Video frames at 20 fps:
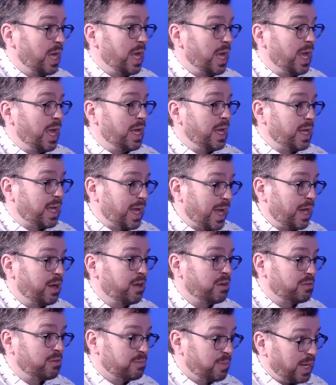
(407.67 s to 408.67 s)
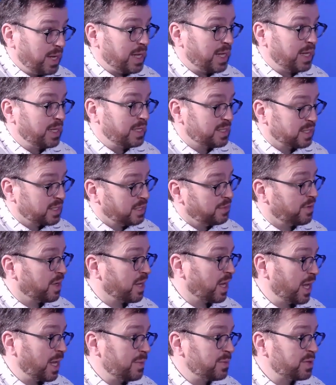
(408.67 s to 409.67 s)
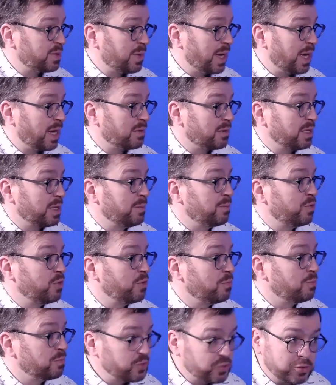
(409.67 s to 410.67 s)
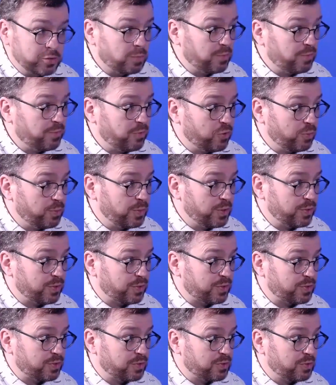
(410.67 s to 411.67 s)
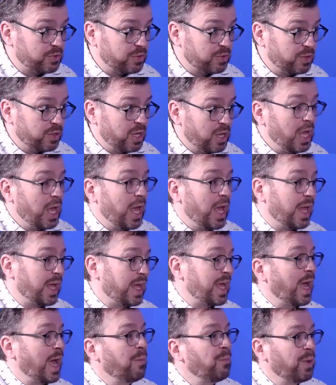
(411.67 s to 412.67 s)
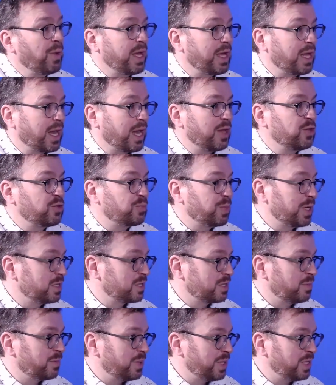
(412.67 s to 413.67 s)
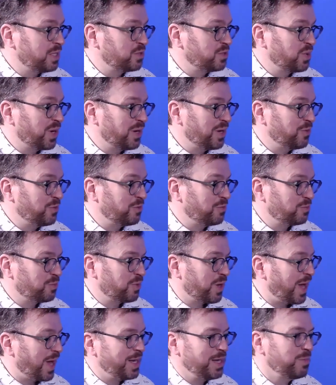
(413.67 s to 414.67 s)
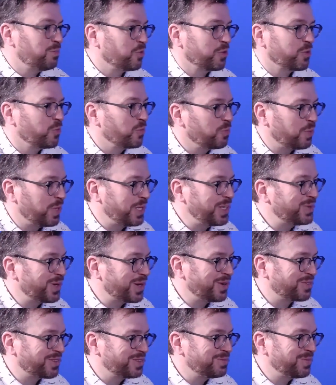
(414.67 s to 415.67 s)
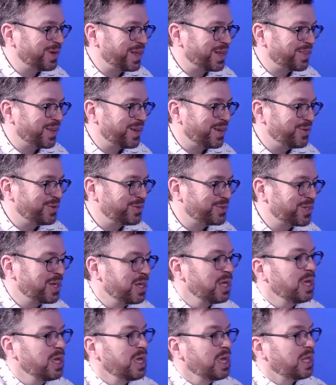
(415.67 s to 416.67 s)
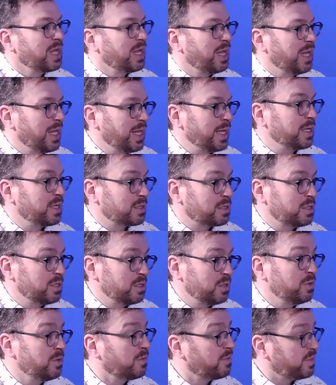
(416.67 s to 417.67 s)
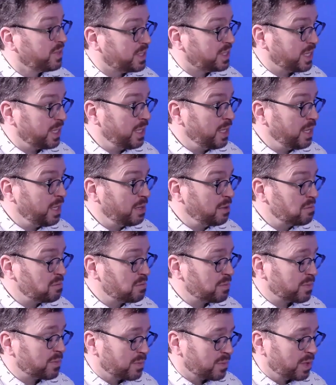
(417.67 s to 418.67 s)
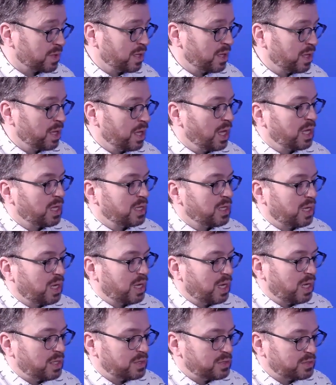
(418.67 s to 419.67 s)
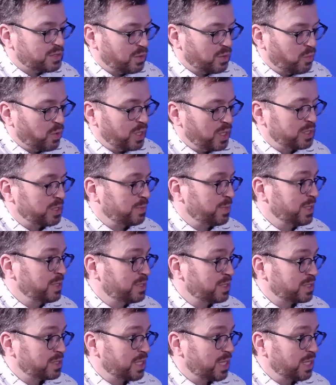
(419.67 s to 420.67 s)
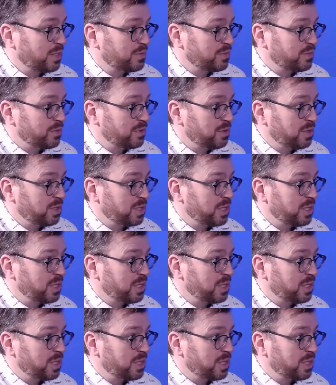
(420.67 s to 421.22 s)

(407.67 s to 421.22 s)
It cannot make any significant claims about improved muscle performance. It can make claims based on the B12, but any product with B12 can make those linked to fatigue. So why is it being successful?